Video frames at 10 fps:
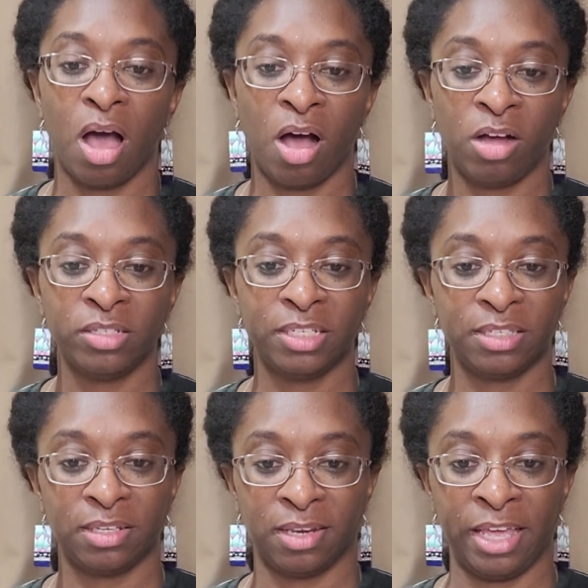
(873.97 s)
All
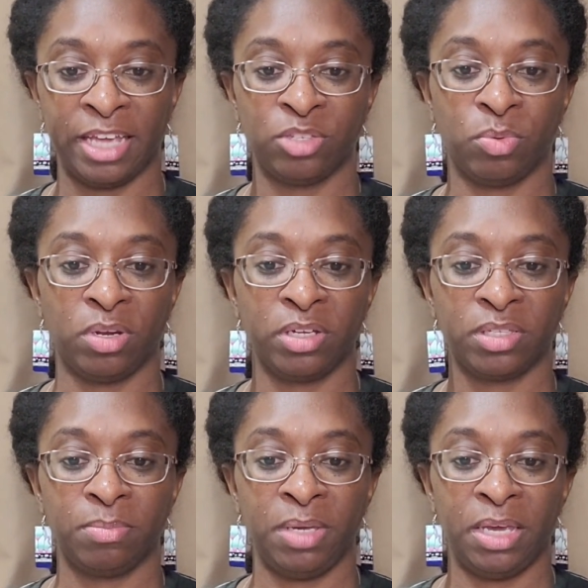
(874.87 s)
distant lands will look
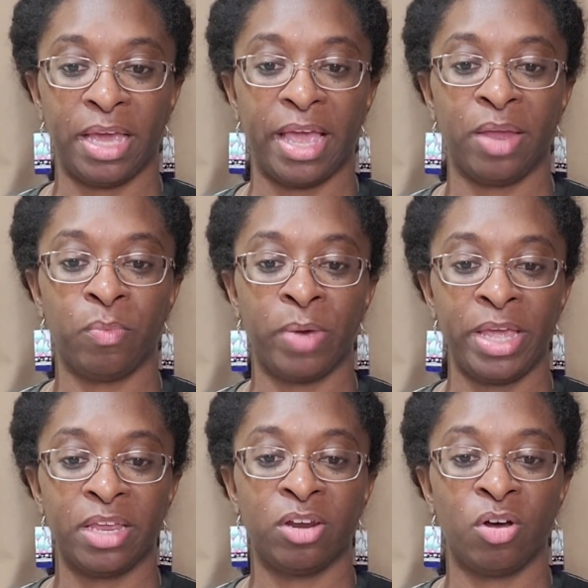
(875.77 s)
to me and
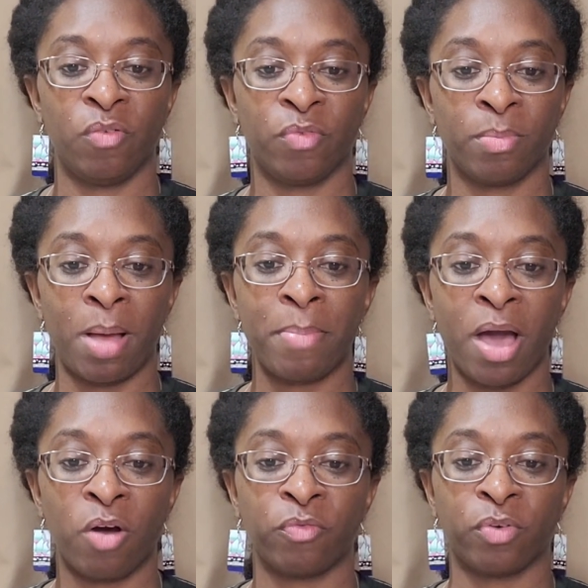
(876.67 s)
wait and hope for my
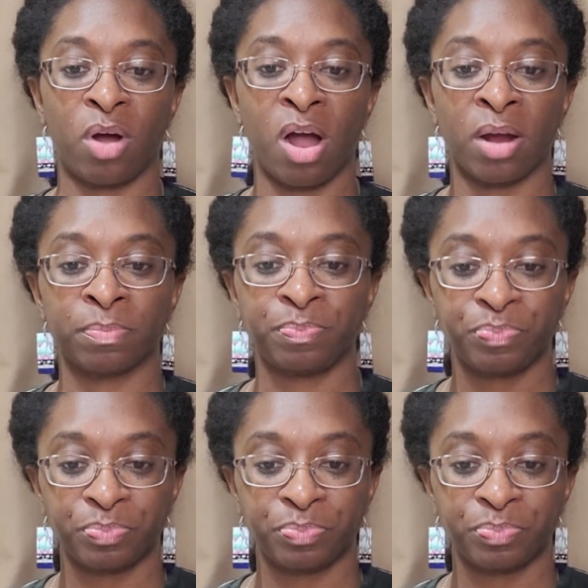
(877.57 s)
powerful arm.